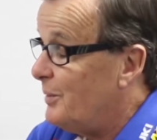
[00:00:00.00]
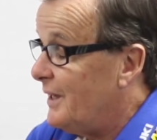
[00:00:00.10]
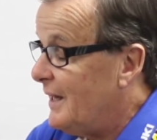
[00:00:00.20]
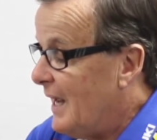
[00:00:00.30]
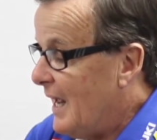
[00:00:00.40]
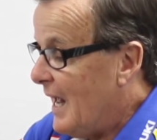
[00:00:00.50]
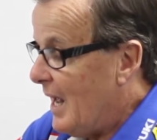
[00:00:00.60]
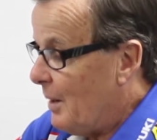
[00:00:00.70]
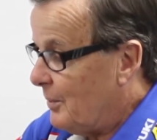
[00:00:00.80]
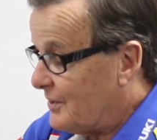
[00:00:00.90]
be,
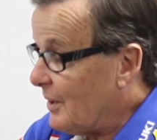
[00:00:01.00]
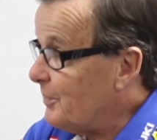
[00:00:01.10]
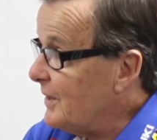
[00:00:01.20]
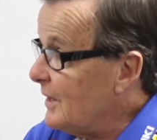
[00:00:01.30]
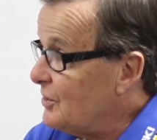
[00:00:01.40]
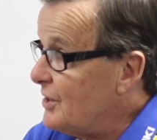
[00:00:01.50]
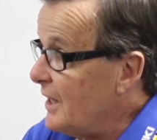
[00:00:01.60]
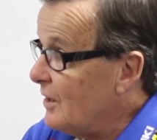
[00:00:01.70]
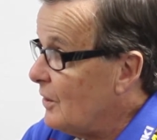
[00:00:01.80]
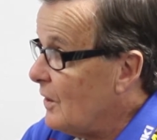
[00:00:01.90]
but something that's
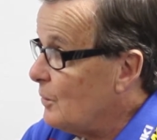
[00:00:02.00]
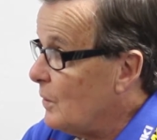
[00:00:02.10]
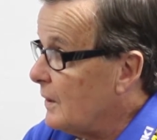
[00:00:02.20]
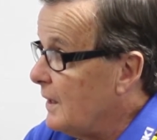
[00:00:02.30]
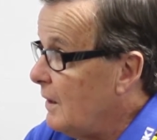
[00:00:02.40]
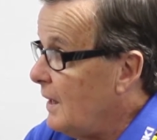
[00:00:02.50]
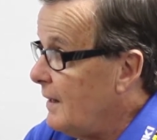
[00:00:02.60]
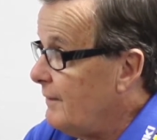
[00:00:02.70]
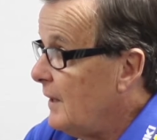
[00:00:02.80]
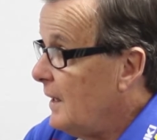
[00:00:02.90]
taken hard work. Now,
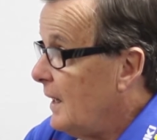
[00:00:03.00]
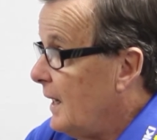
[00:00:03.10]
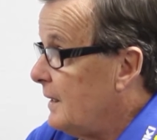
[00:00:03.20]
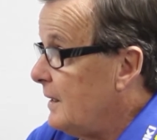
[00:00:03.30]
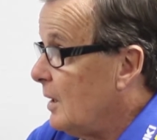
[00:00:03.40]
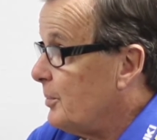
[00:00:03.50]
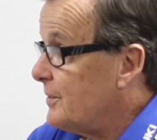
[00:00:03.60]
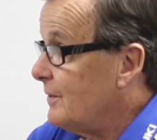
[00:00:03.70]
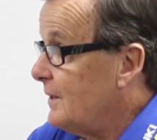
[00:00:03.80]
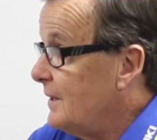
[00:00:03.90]
I've had the
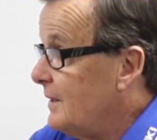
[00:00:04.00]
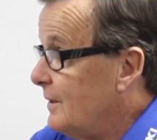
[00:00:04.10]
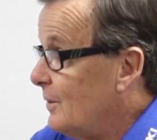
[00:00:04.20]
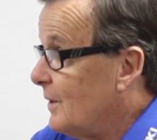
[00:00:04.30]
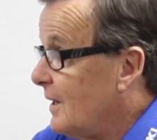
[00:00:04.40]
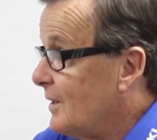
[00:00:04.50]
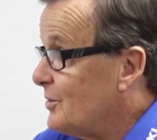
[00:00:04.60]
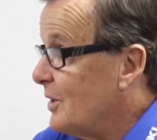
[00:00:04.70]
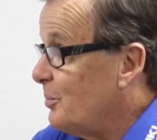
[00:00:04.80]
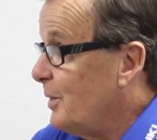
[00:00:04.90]
opportunity to know a lot of
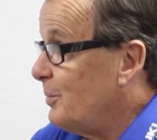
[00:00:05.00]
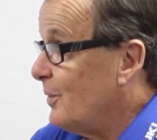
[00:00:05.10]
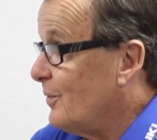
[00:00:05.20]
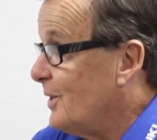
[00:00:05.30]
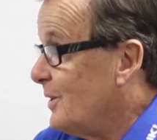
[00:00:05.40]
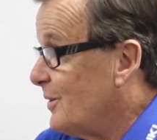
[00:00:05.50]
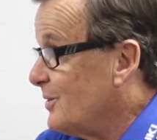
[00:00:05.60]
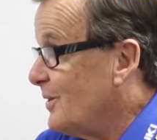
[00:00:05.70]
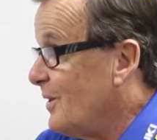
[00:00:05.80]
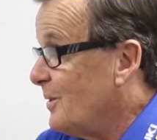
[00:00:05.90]
stunt people over the
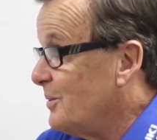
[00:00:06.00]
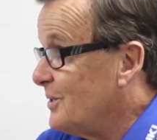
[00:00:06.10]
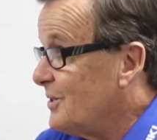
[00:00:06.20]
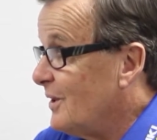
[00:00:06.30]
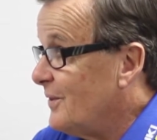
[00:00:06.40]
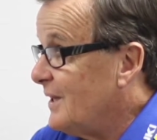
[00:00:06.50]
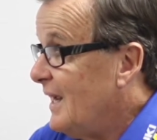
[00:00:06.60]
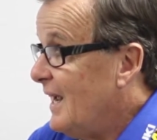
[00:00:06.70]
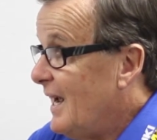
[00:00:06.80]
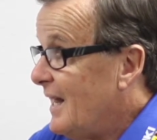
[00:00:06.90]
years in Hollywood and stuff, and
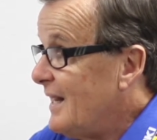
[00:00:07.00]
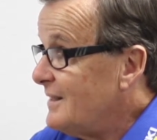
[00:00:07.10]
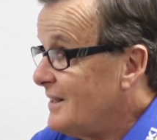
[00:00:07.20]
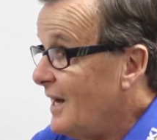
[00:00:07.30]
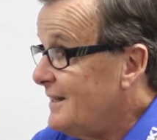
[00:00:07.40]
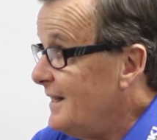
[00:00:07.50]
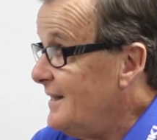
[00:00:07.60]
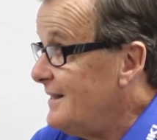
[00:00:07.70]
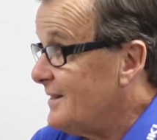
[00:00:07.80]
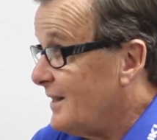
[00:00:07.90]
that's not the
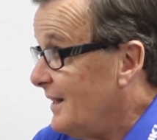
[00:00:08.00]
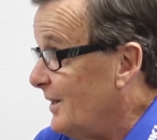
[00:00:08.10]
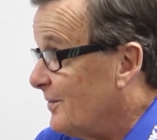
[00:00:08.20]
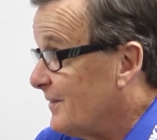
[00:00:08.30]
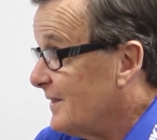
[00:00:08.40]
easiest life.